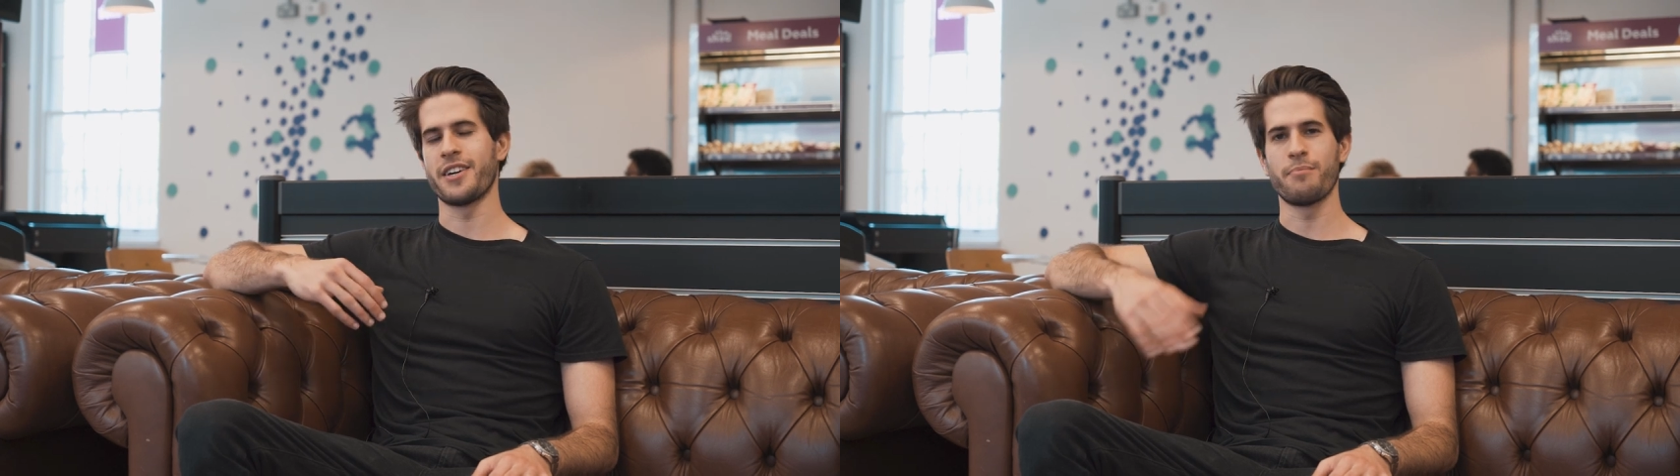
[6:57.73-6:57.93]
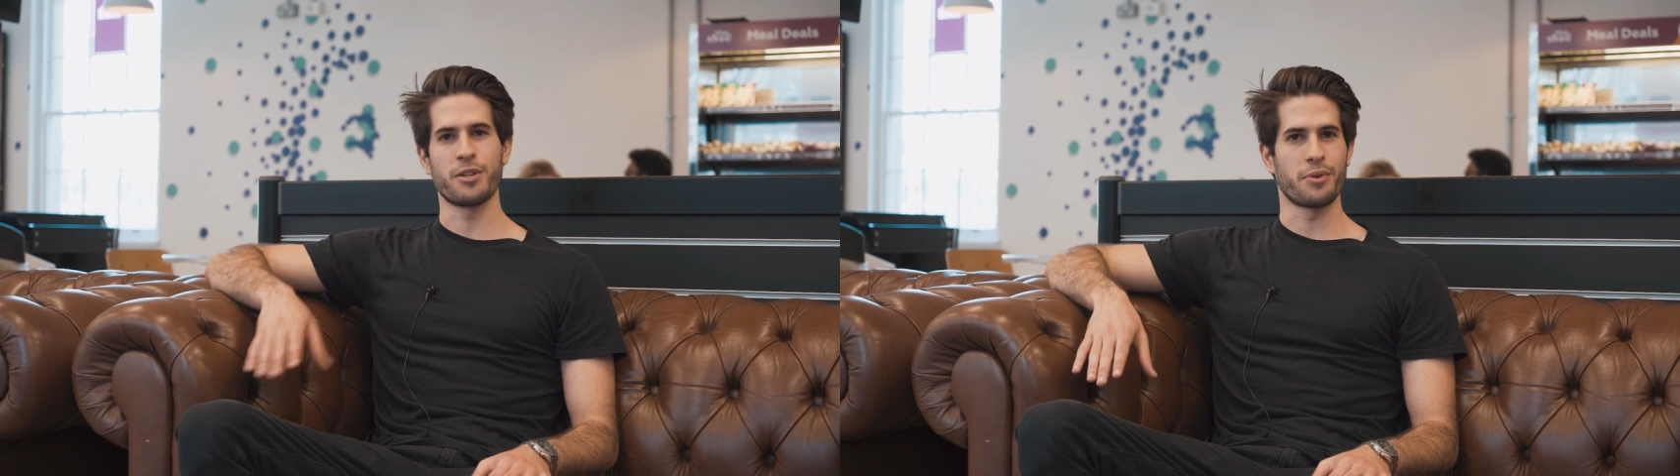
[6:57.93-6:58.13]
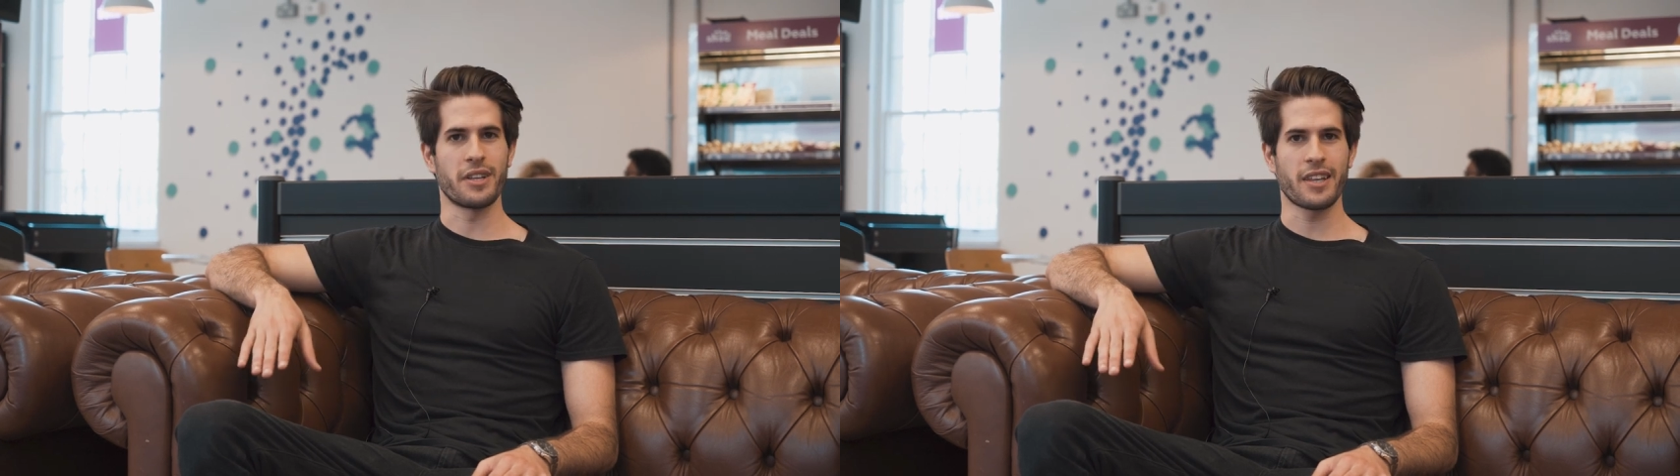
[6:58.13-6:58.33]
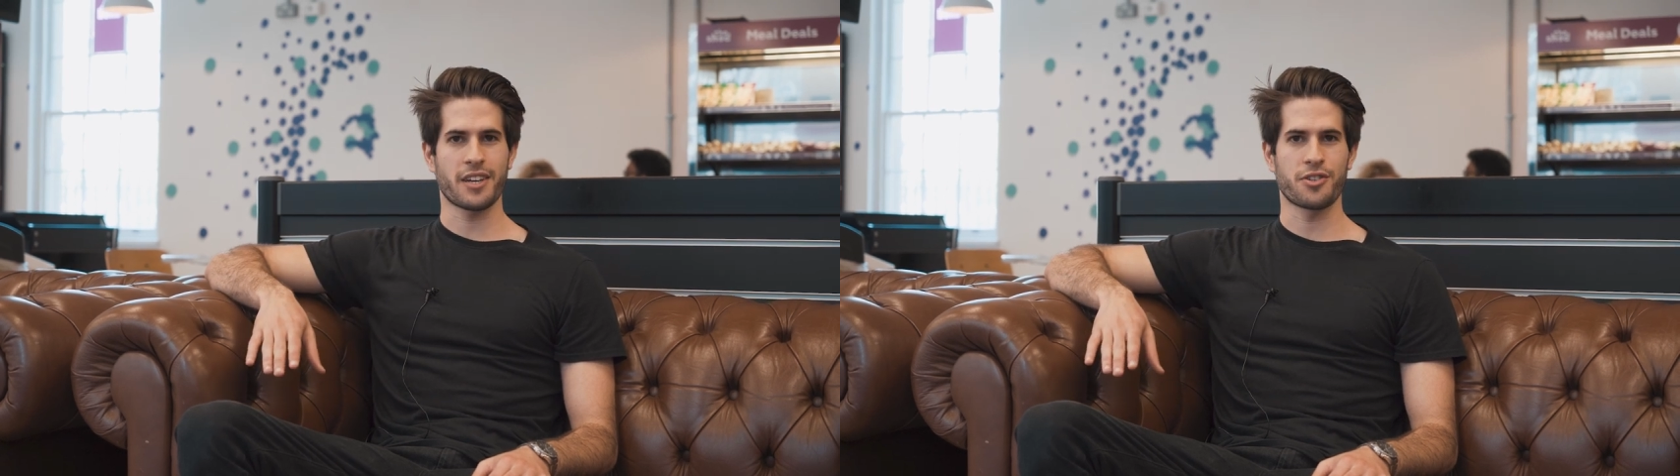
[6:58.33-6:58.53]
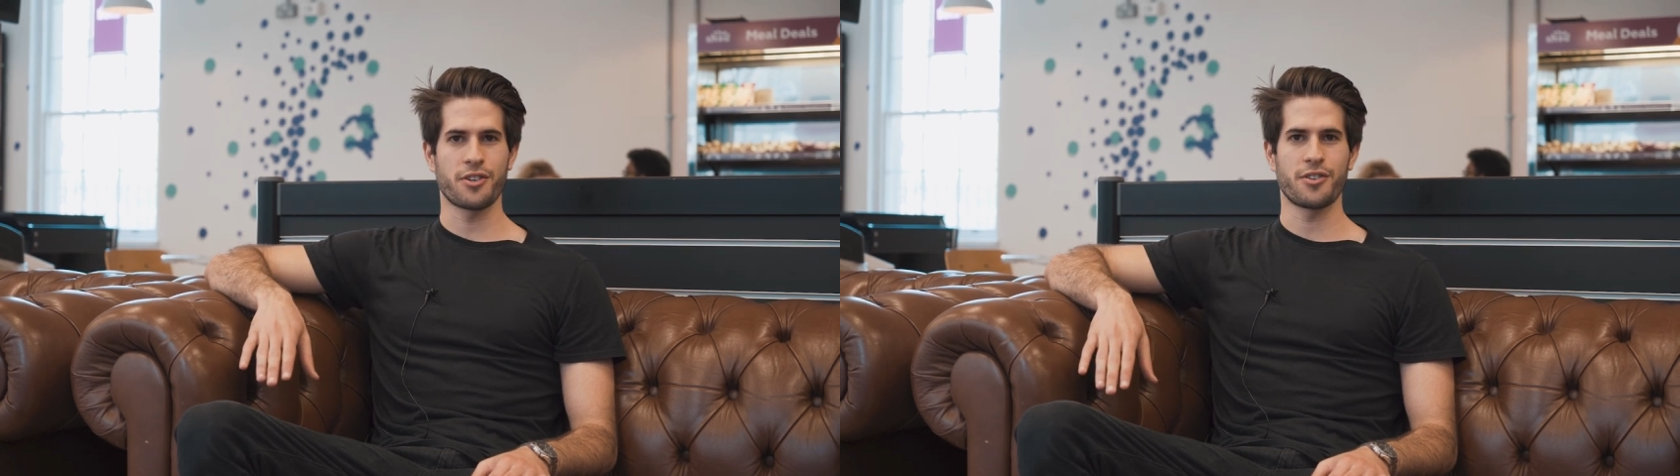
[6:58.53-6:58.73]
in between
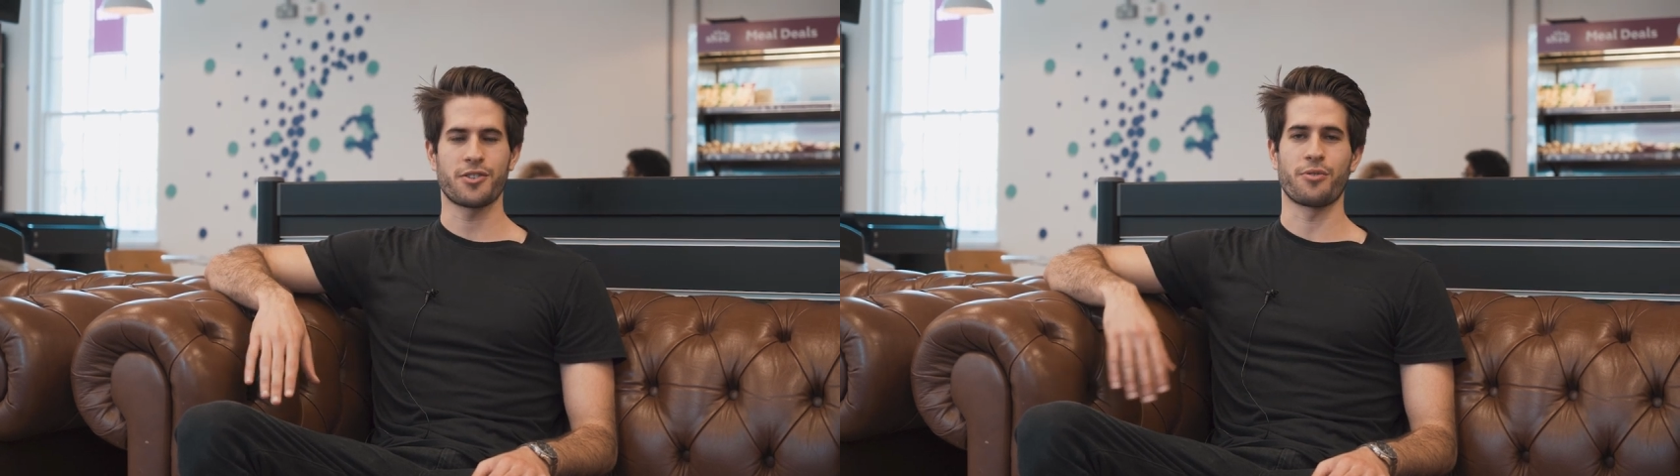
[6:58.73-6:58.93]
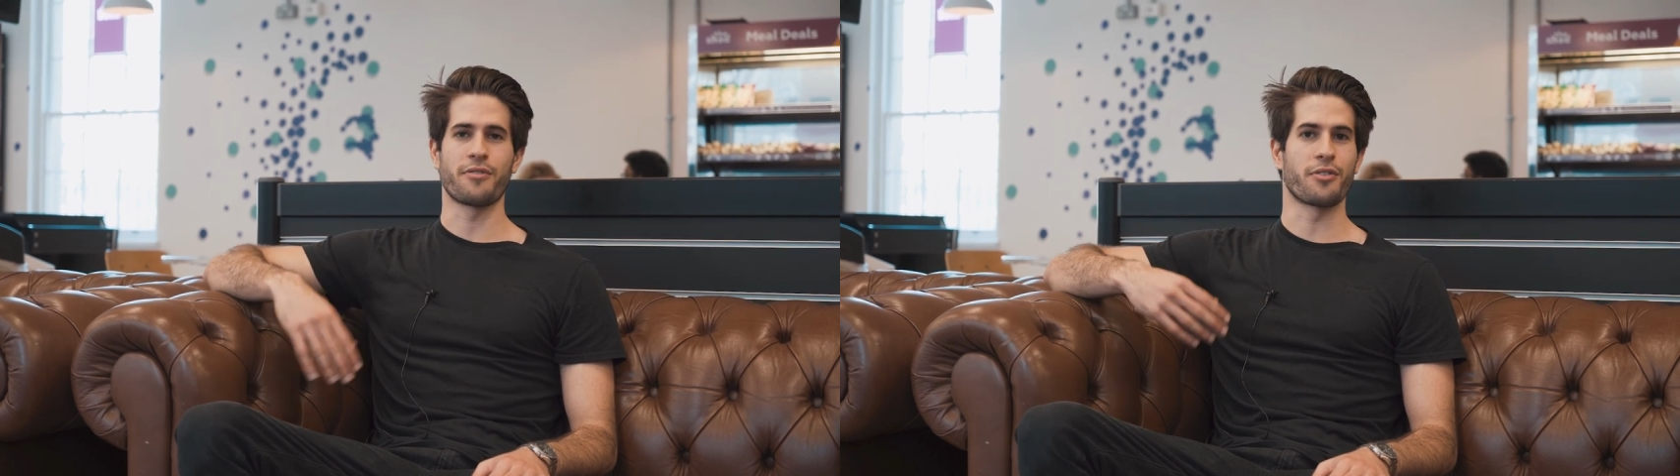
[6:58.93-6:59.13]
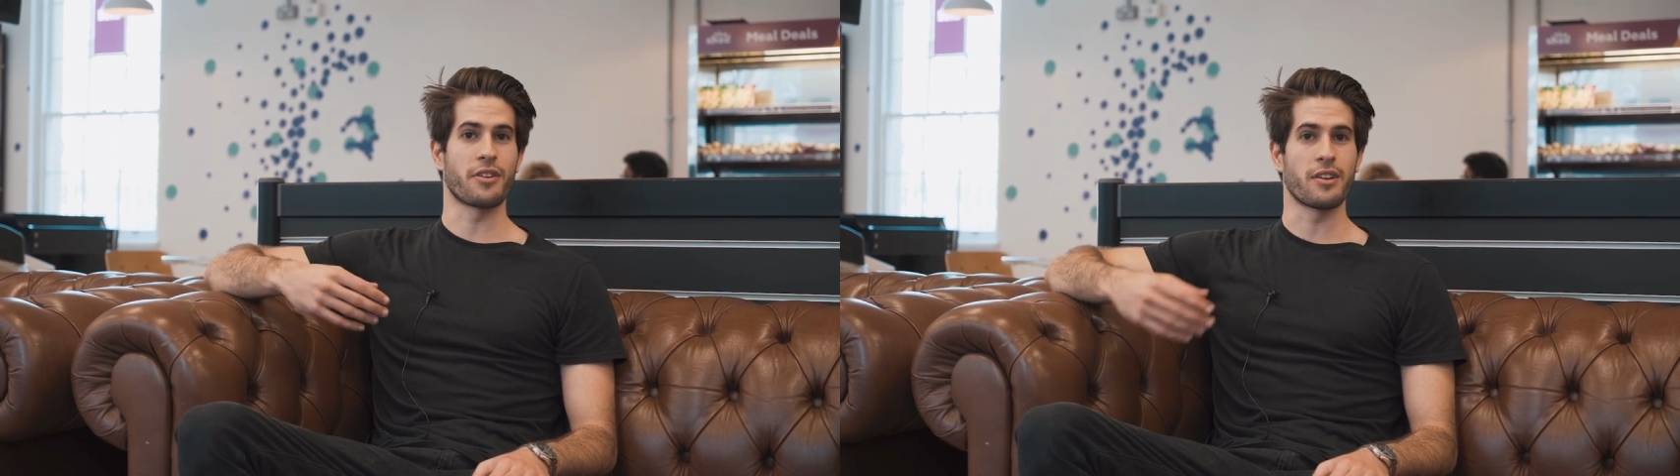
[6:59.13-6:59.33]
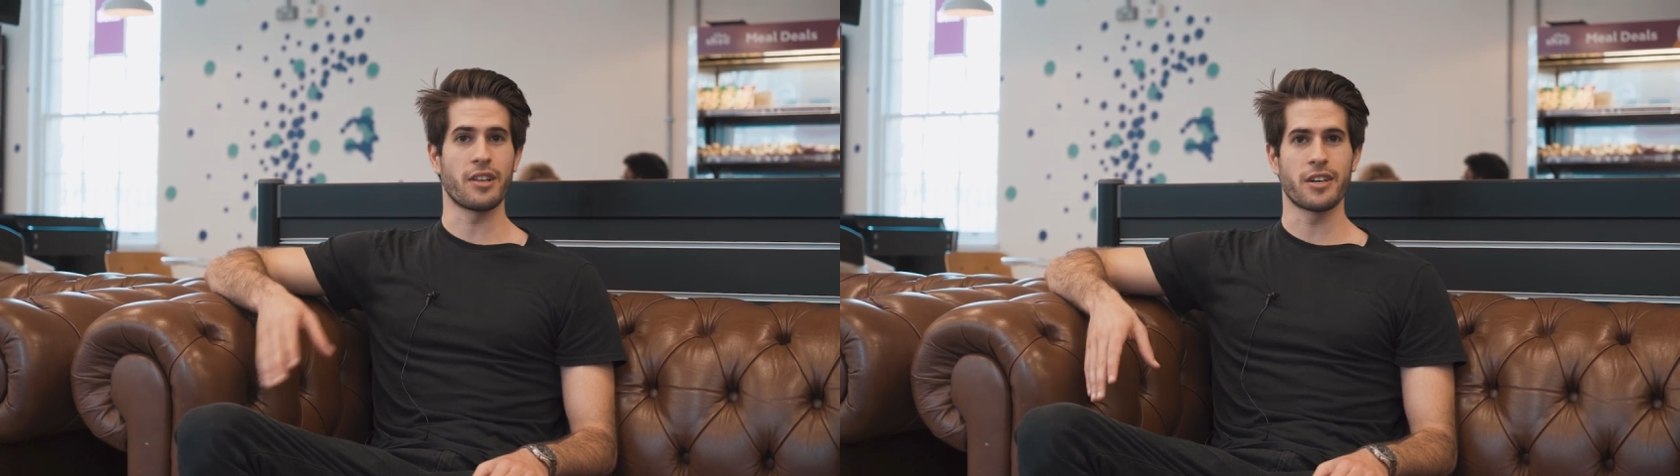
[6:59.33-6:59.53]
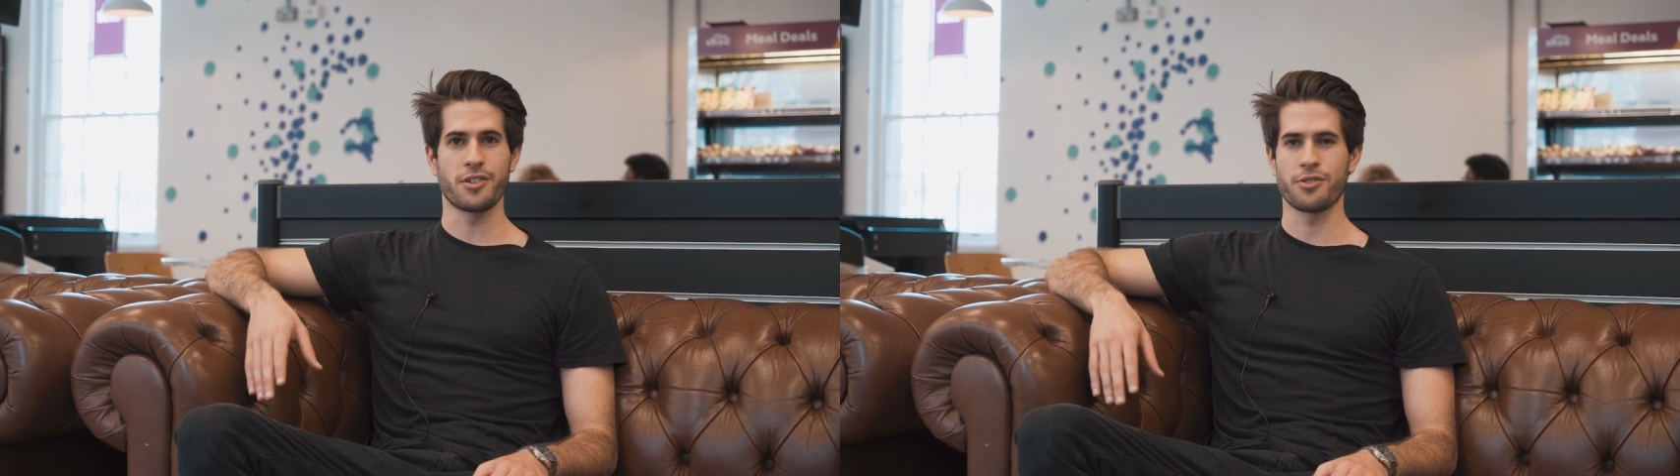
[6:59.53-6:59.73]
lectures or for their
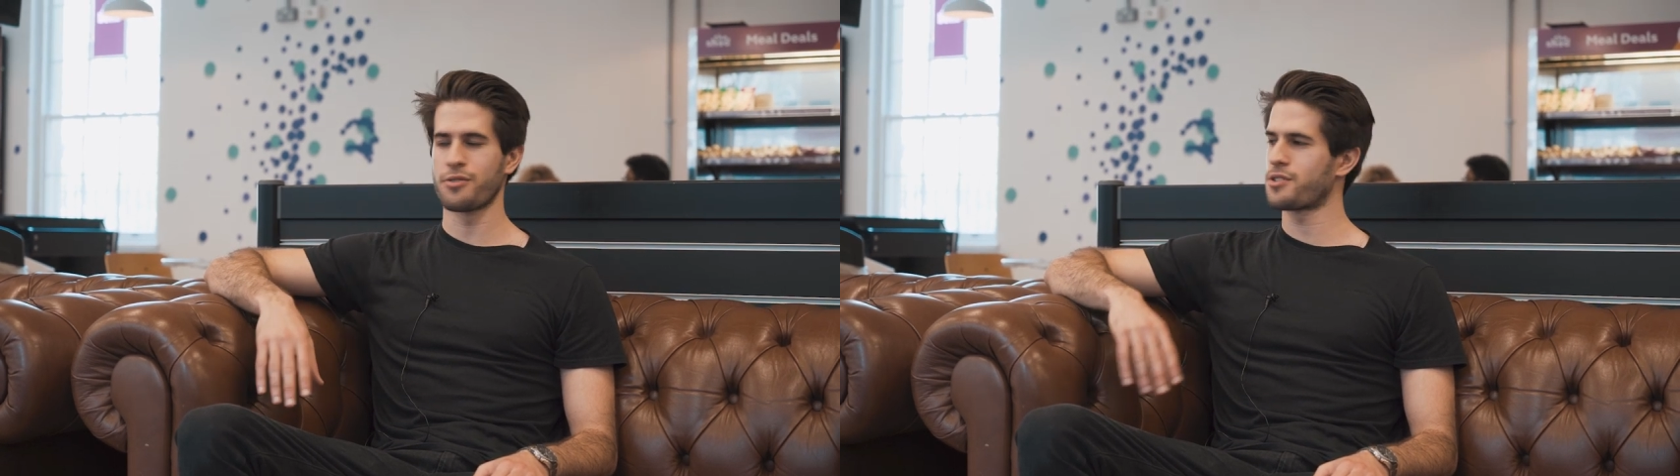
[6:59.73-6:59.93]
lunch